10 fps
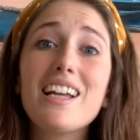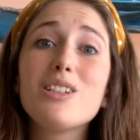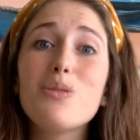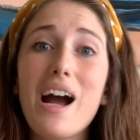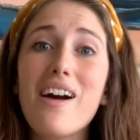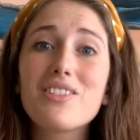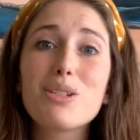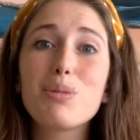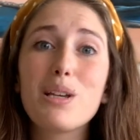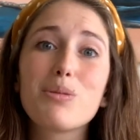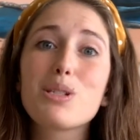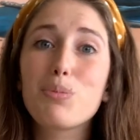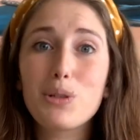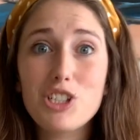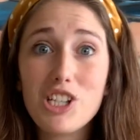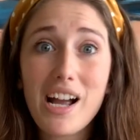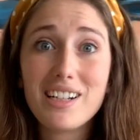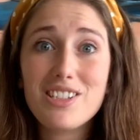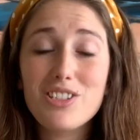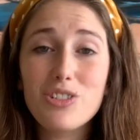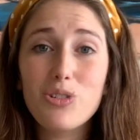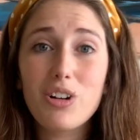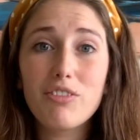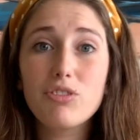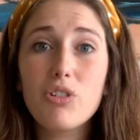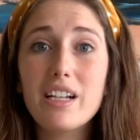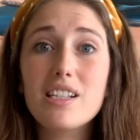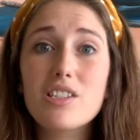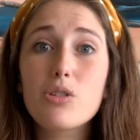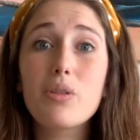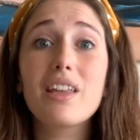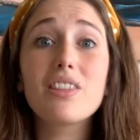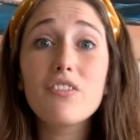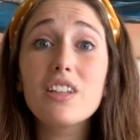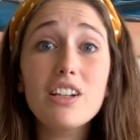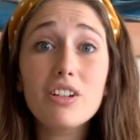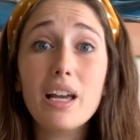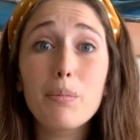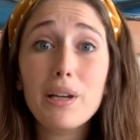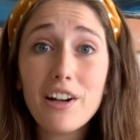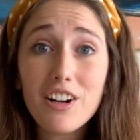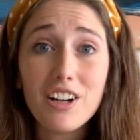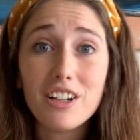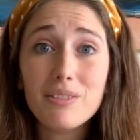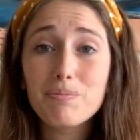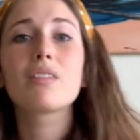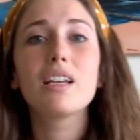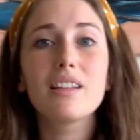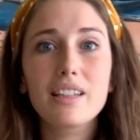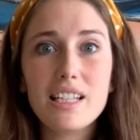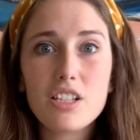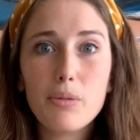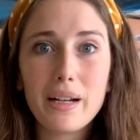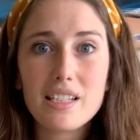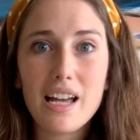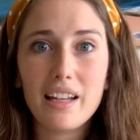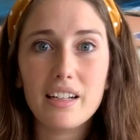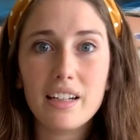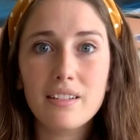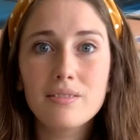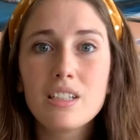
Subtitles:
and you have to be able to project your voice so that the video can be heard. Let's go back to editing.